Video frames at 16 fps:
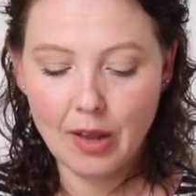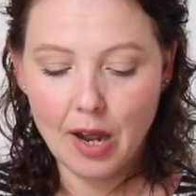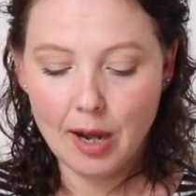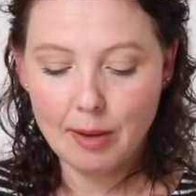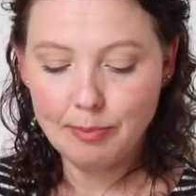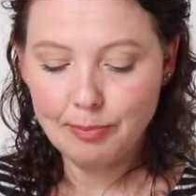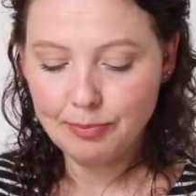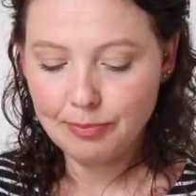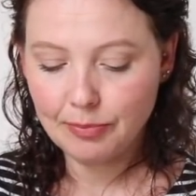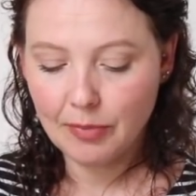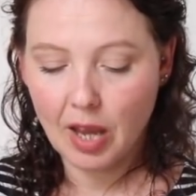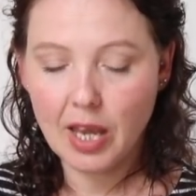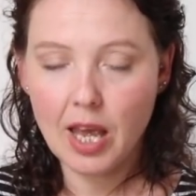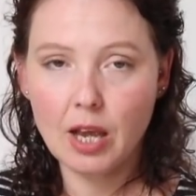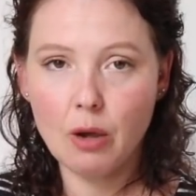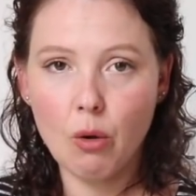
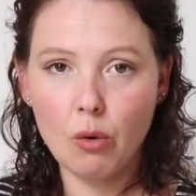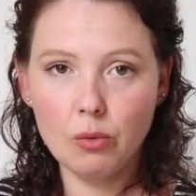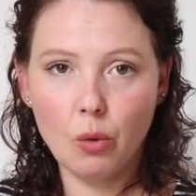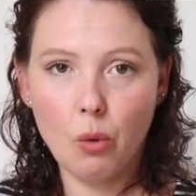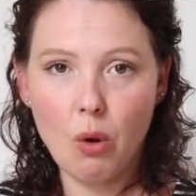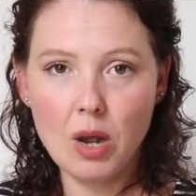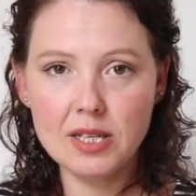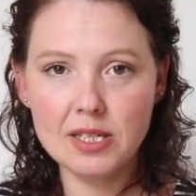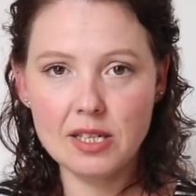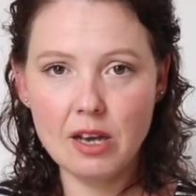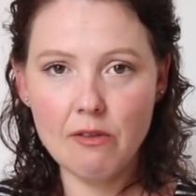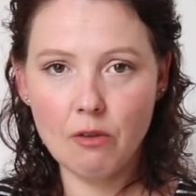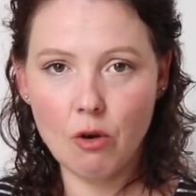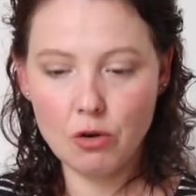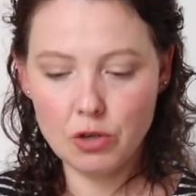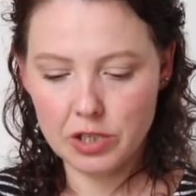I get quite
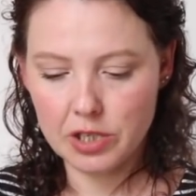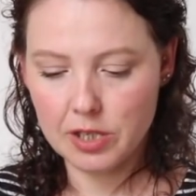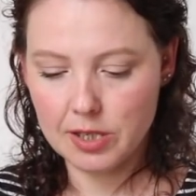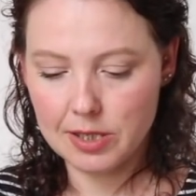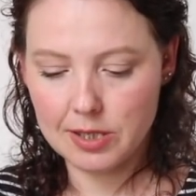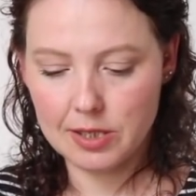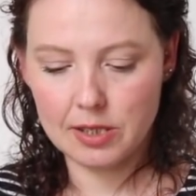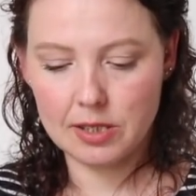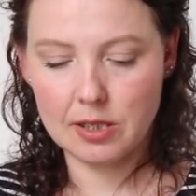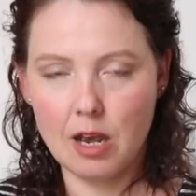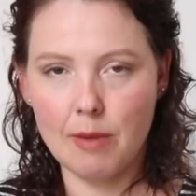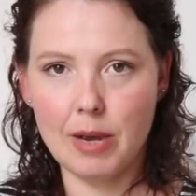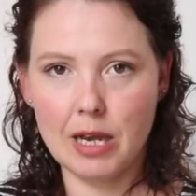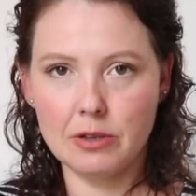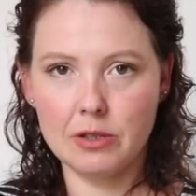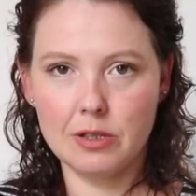self-conscious
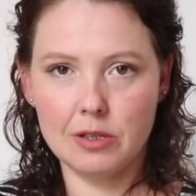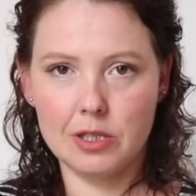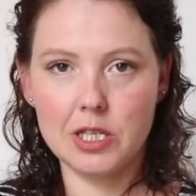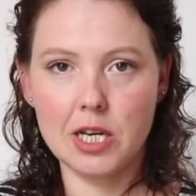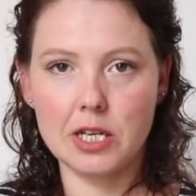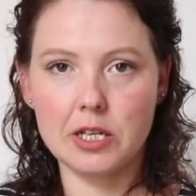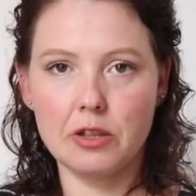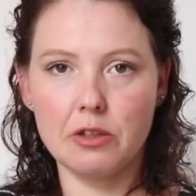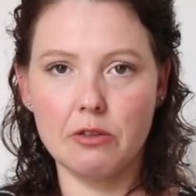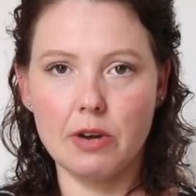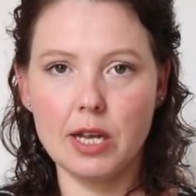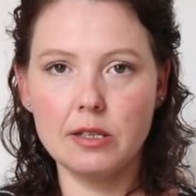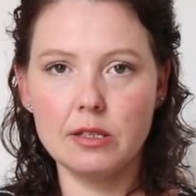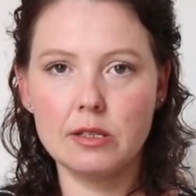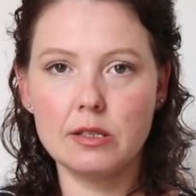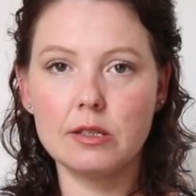about chatter
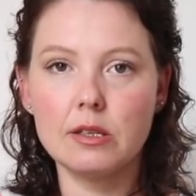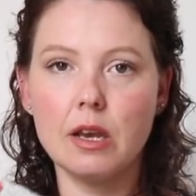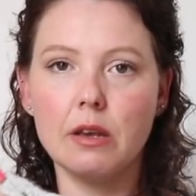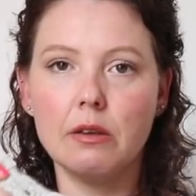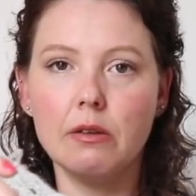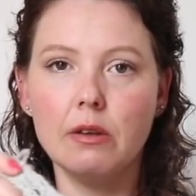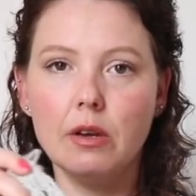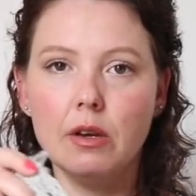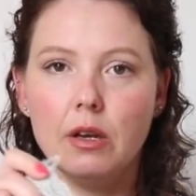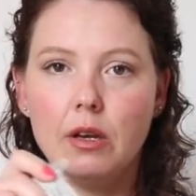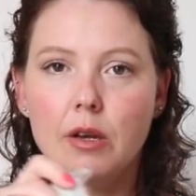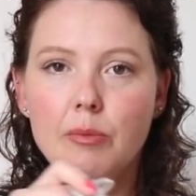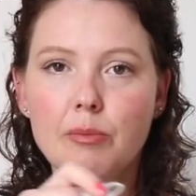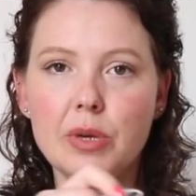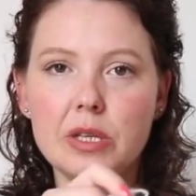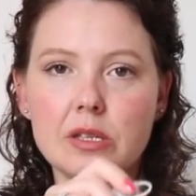threads, so
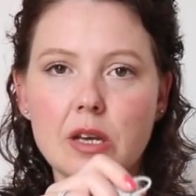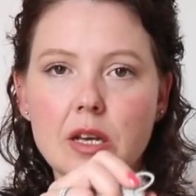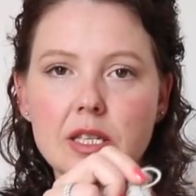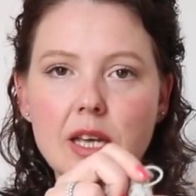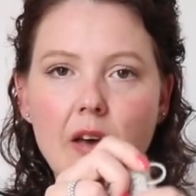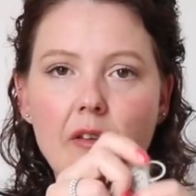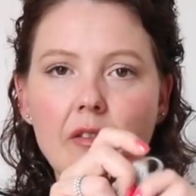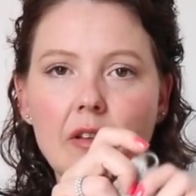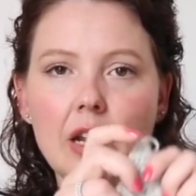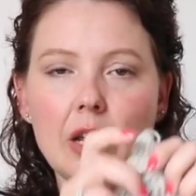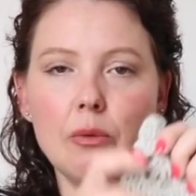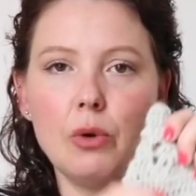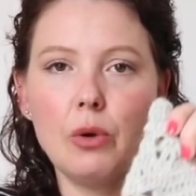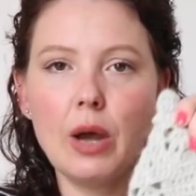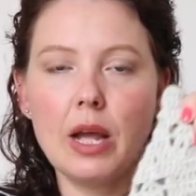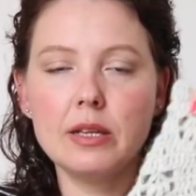but I definitely
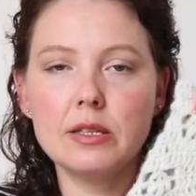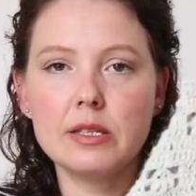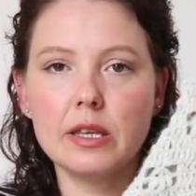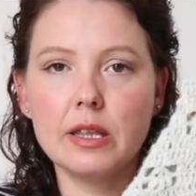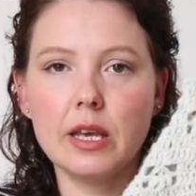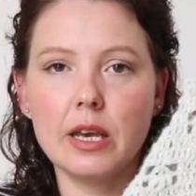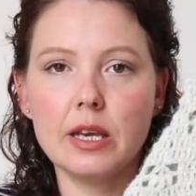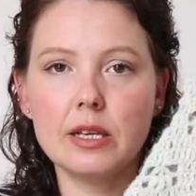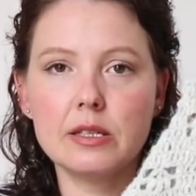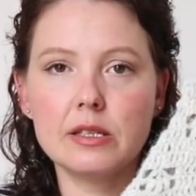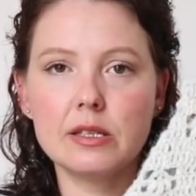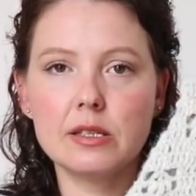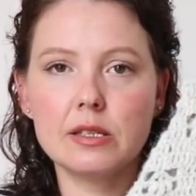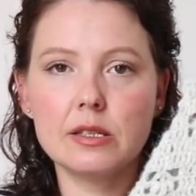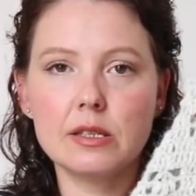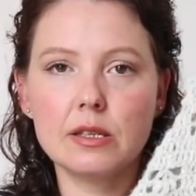will enter
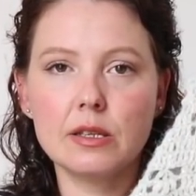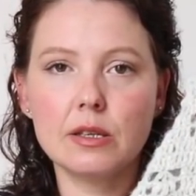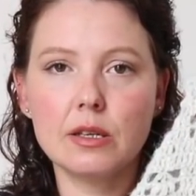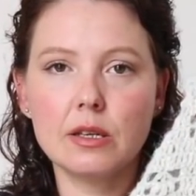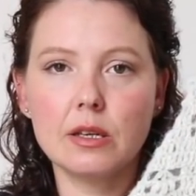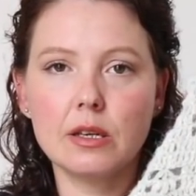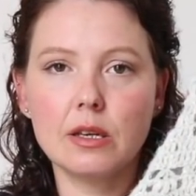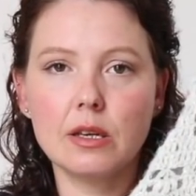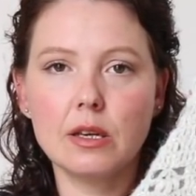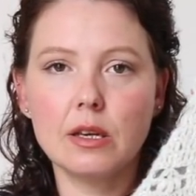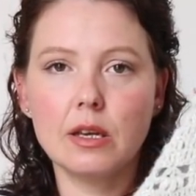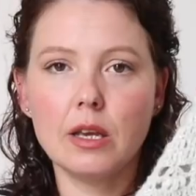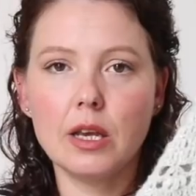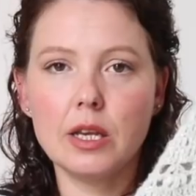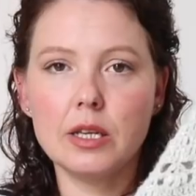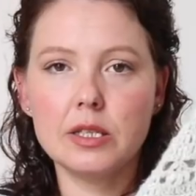this
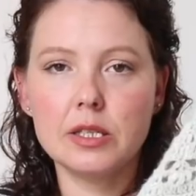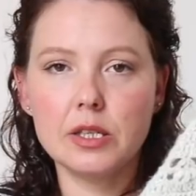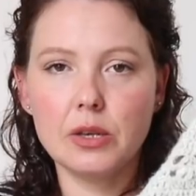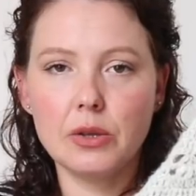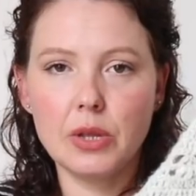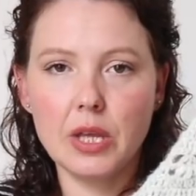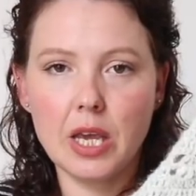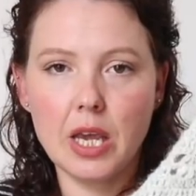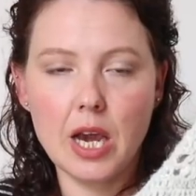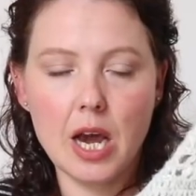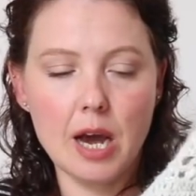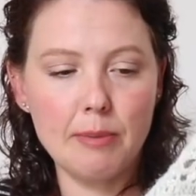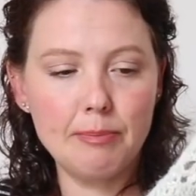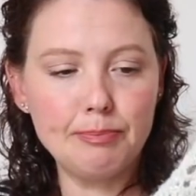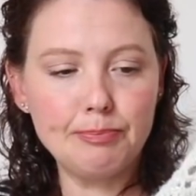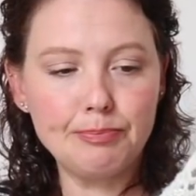into the
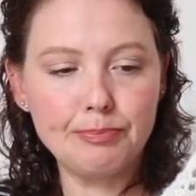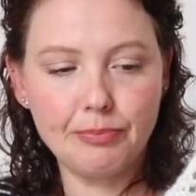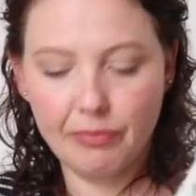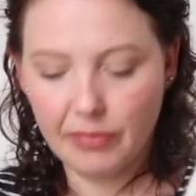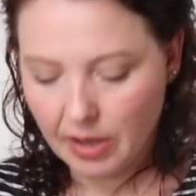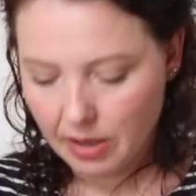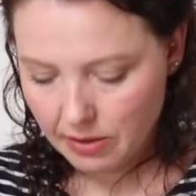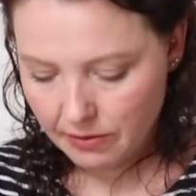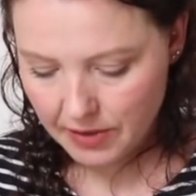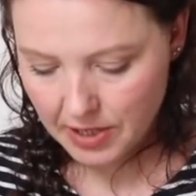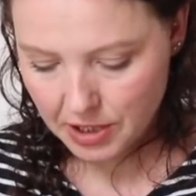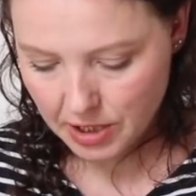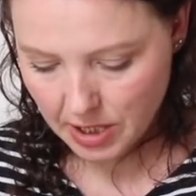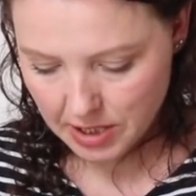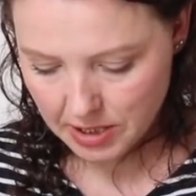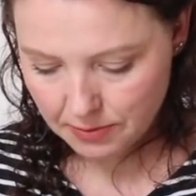
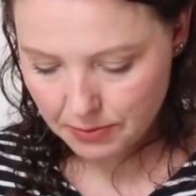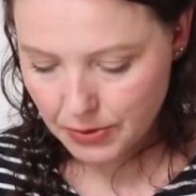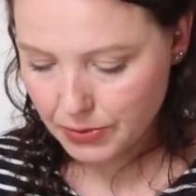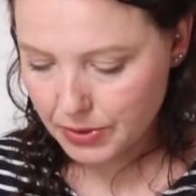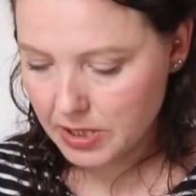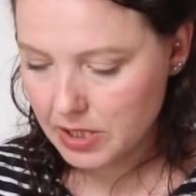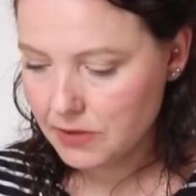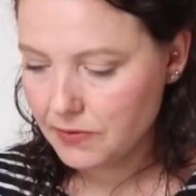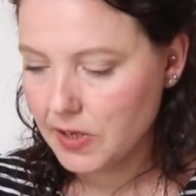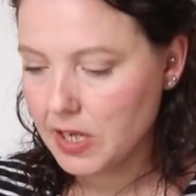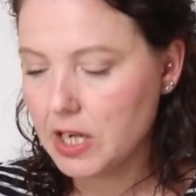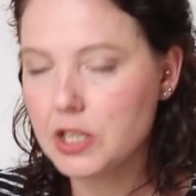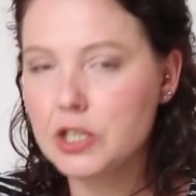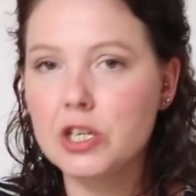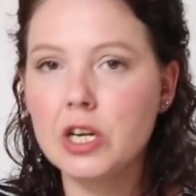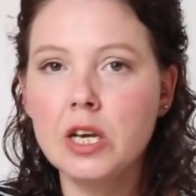finished items once it's
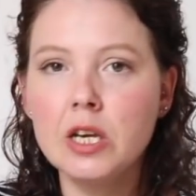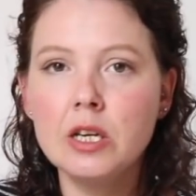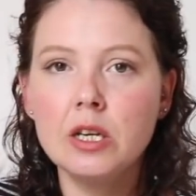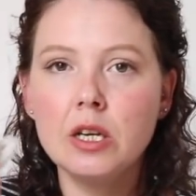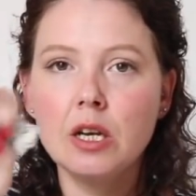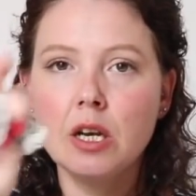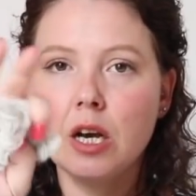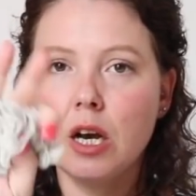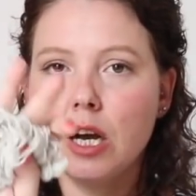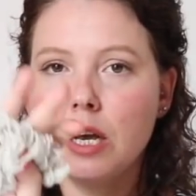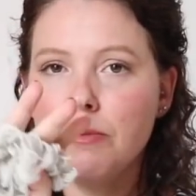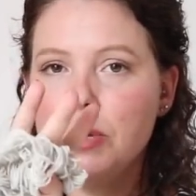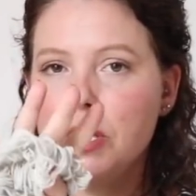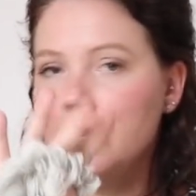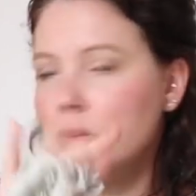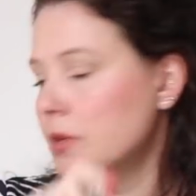finished.
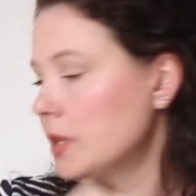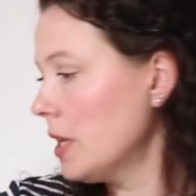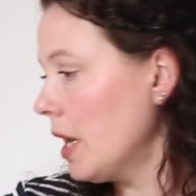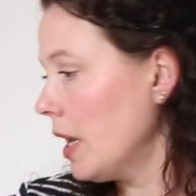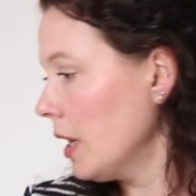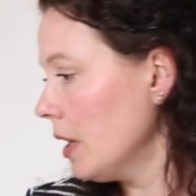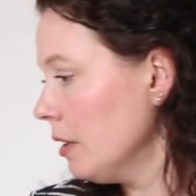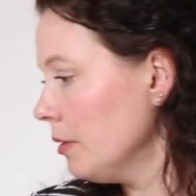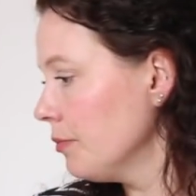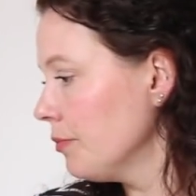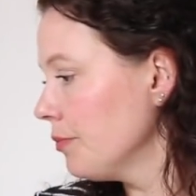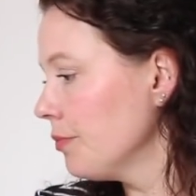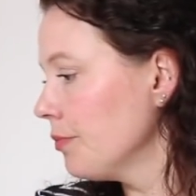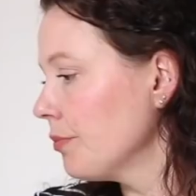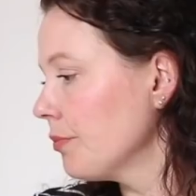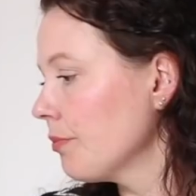I'm using
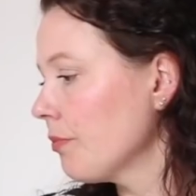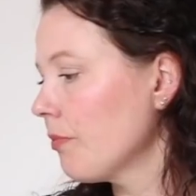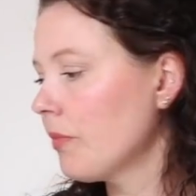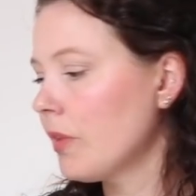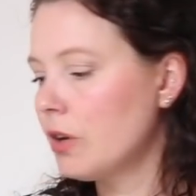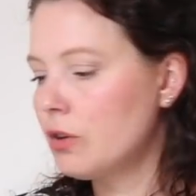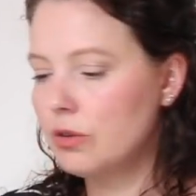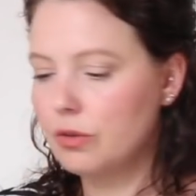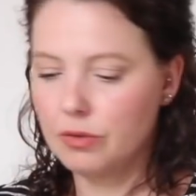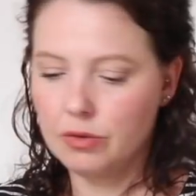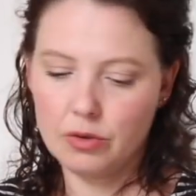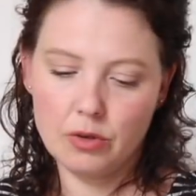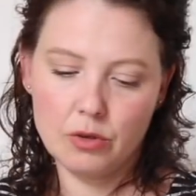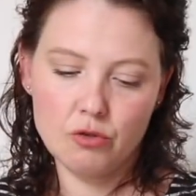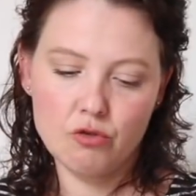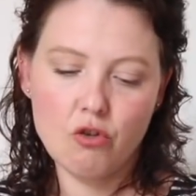
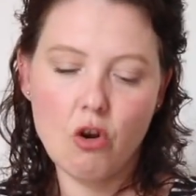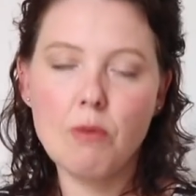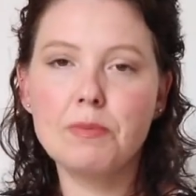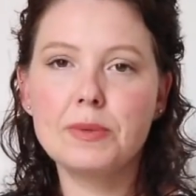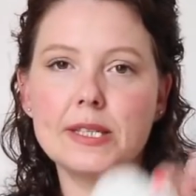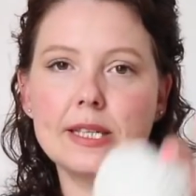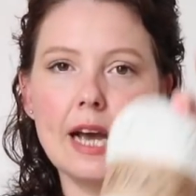Drops